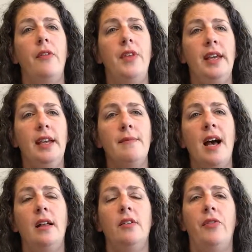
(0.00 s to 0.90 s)
Thinking
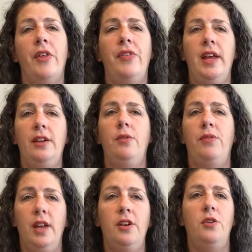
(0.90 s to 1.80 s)
about the thing you
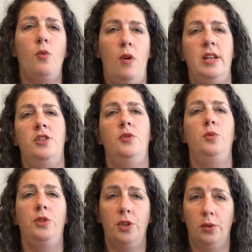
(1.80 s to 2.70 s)
think you want to
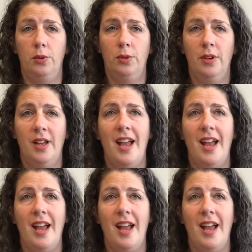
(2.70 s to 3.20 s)
do